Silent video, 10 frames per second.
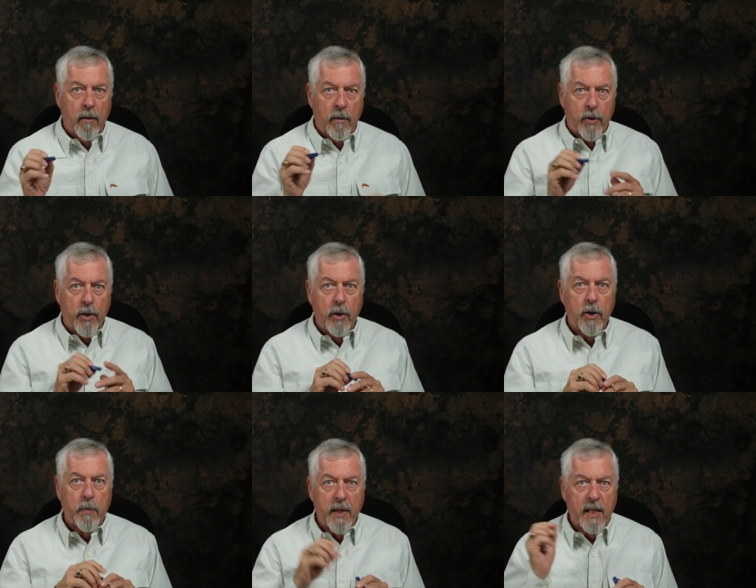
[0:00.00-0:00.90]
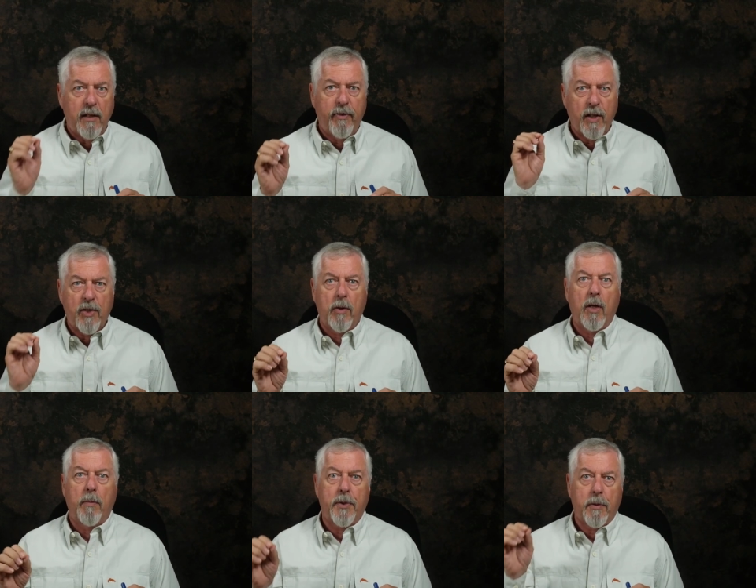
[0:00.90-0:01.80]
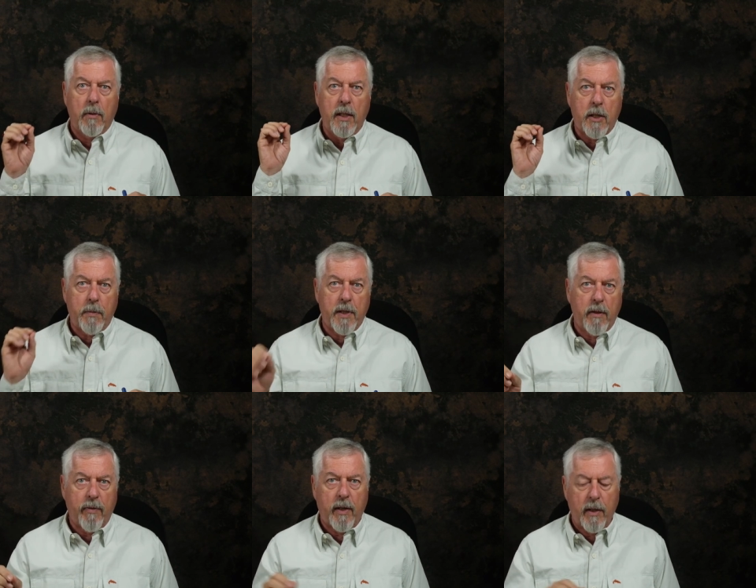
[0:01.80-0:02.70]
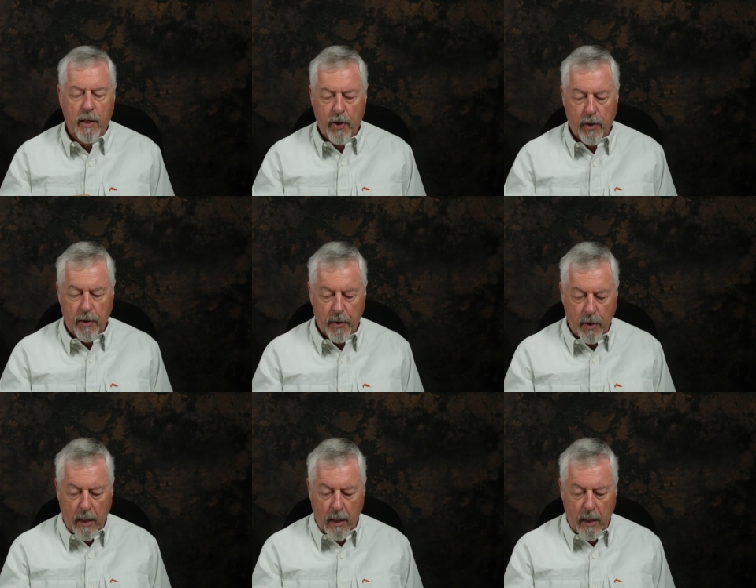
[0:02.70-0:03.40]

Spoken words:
to do specific jobs in specific conditions.